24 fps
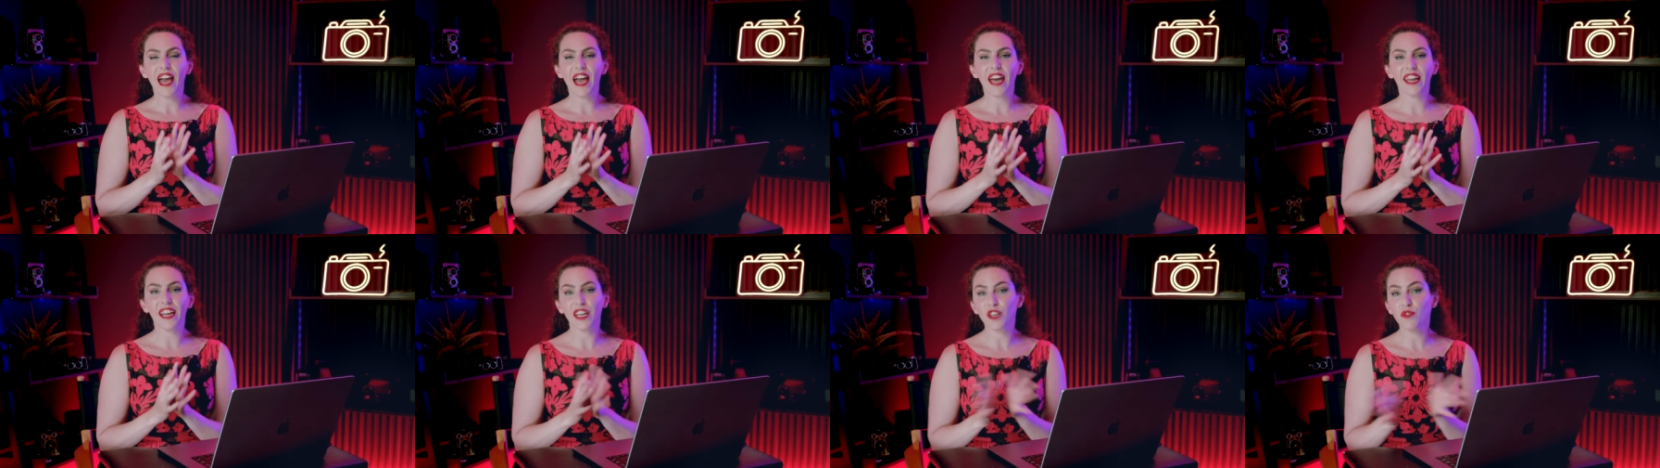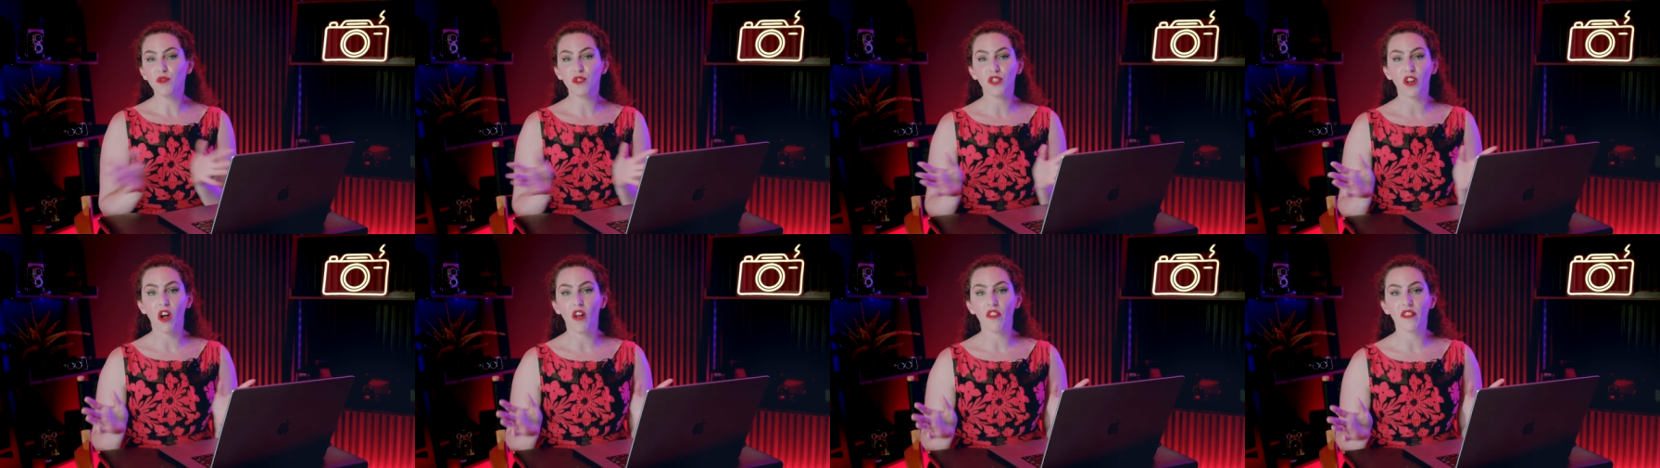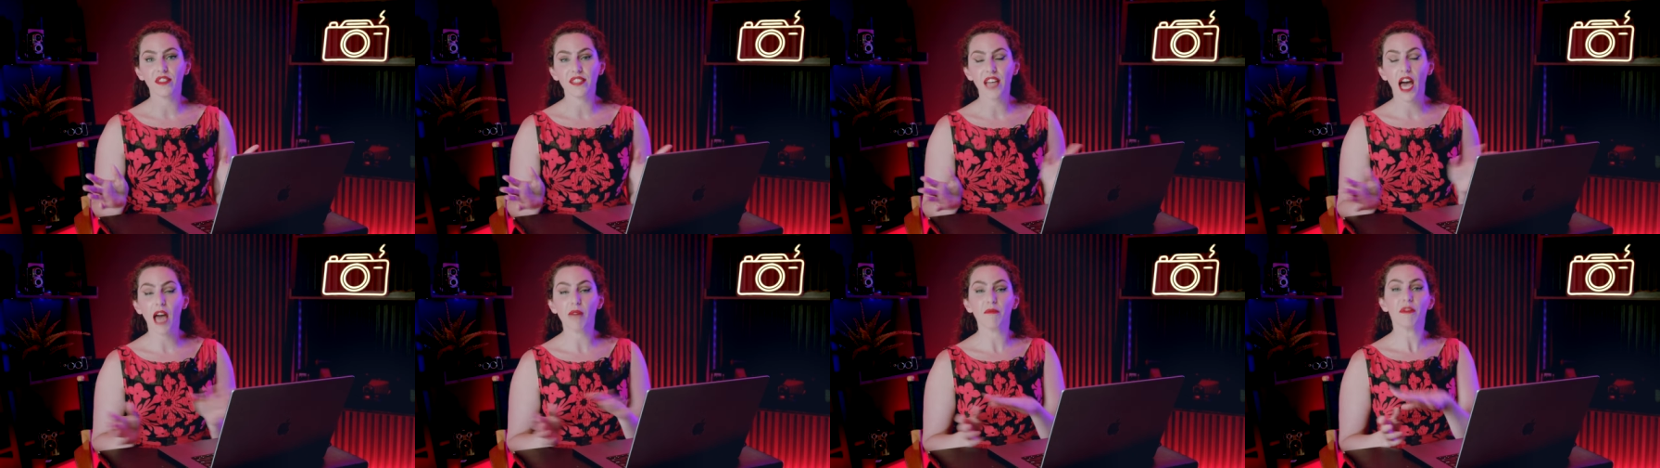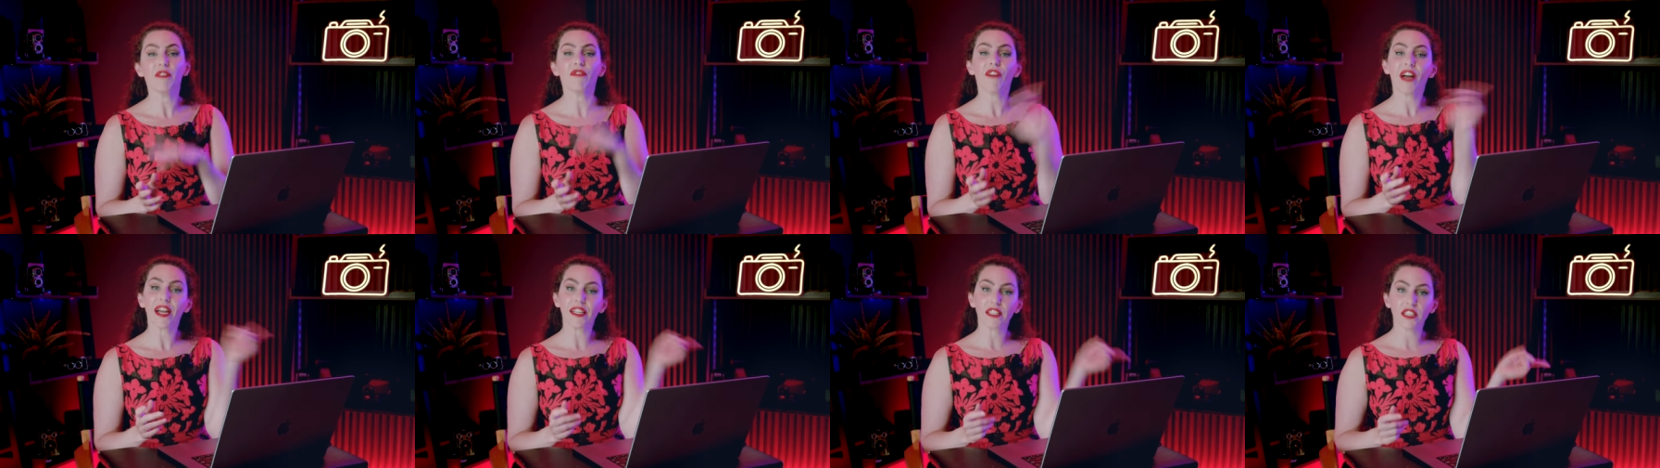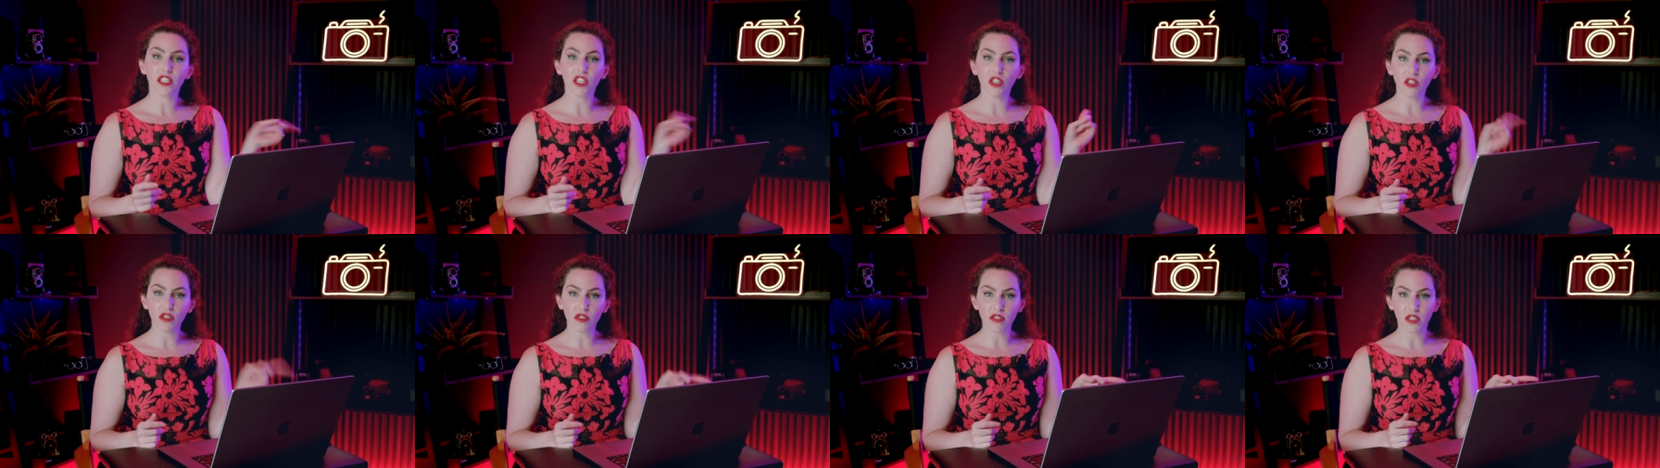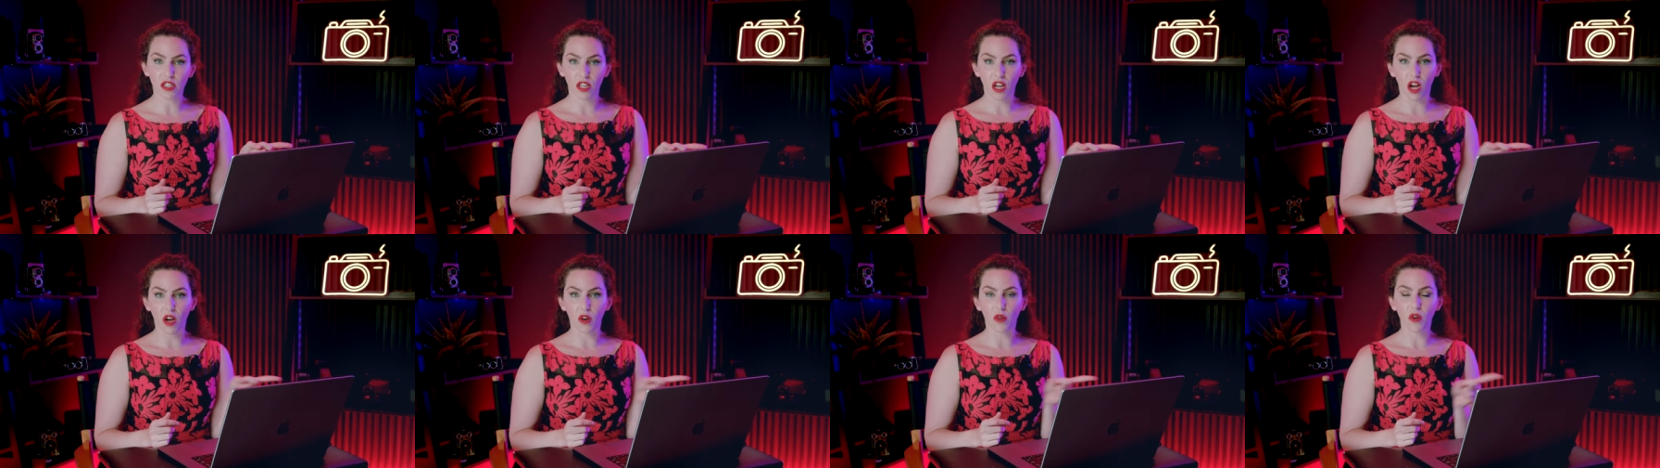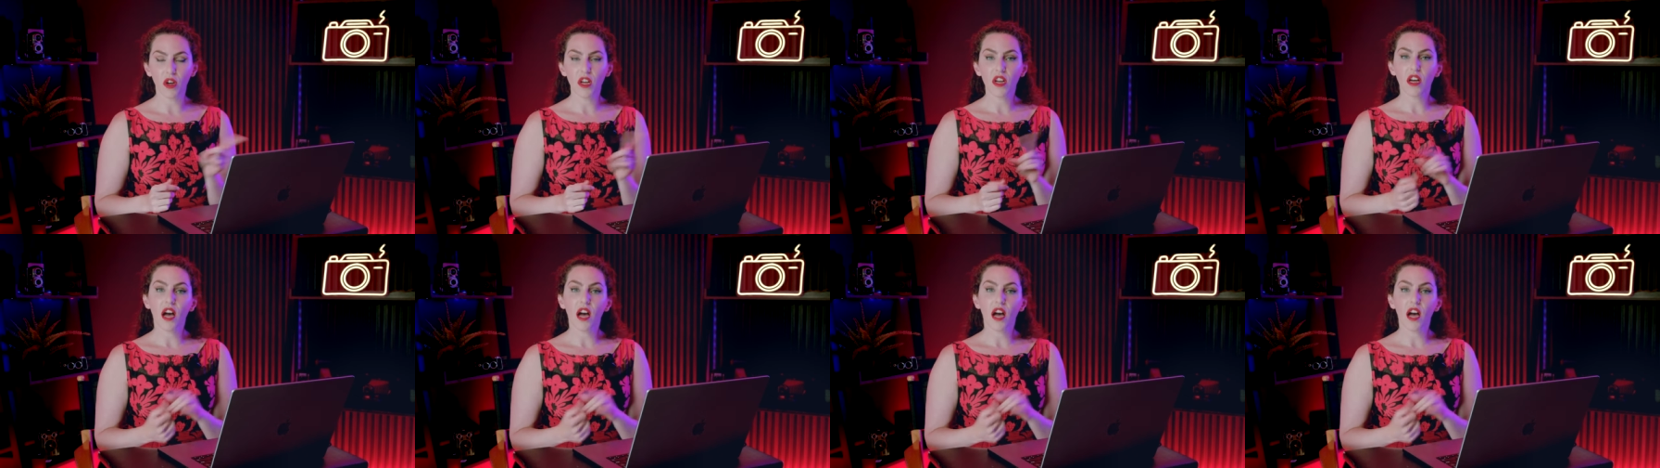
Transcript: and I use it all the time. In fact, years ago,